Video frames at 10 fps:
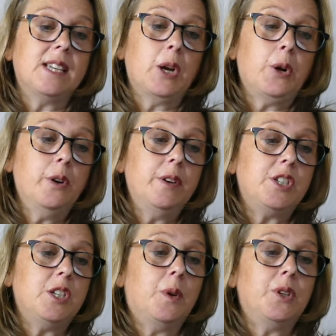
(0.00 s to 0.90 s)

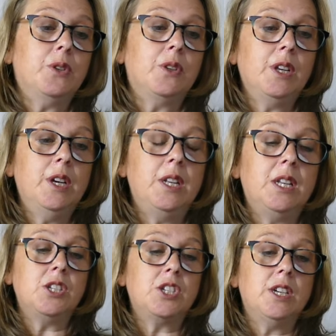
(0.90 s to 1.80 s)
encourage you on your
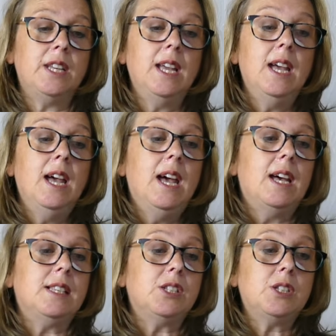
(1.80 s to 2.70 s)
learning journey,
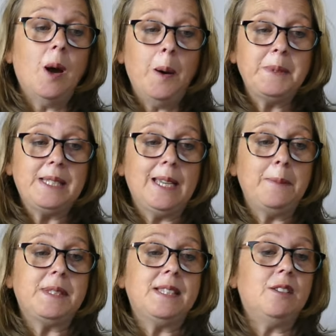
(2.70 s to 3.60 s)
and top
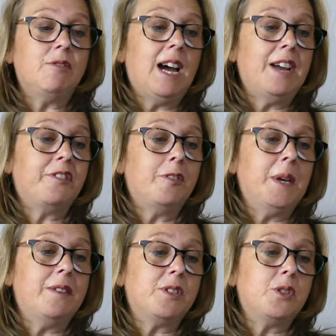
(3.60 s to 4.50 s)
tips derived
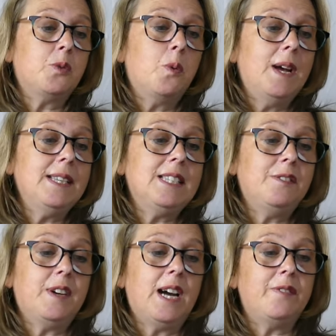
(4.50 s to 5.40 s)
from over
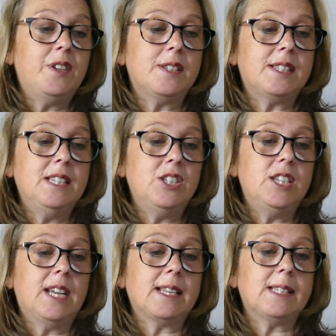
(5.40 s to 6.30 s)
twenty-five years
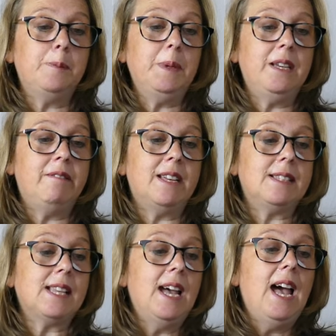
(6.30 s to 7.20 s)
teaching
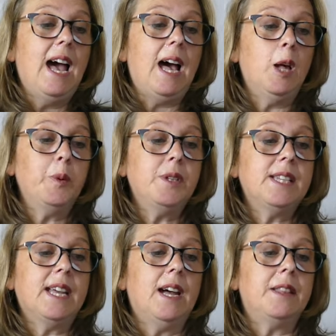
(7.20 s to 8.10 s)
experience help you
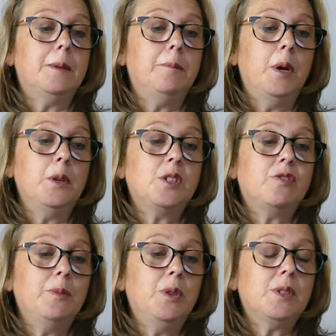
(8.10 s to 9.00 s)
to get the most
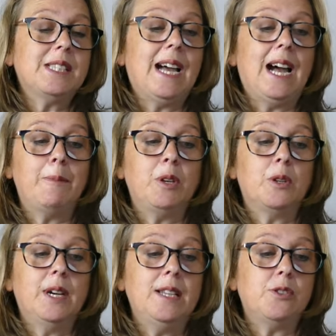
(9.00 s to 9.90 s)
from your time at
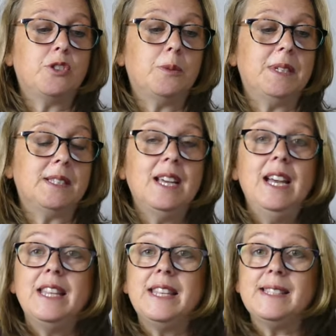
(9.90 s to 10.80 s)
your instrument.
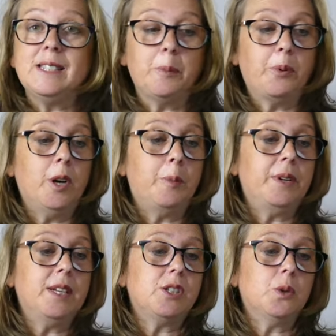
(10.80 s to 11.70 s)
This is
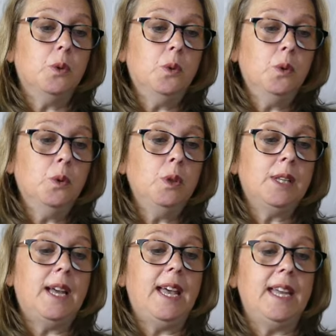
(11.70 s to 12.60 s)
appropriate to
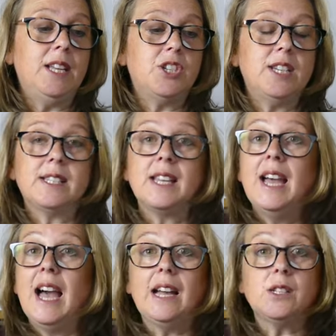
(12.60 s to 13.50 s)
all ages
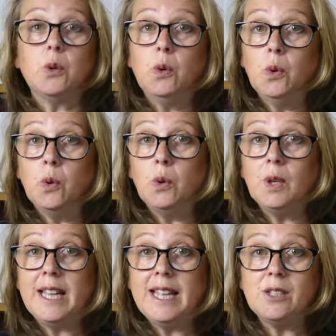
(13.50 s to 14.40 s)
and
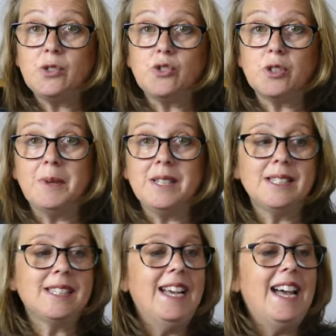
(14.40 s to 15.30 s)
all instruments,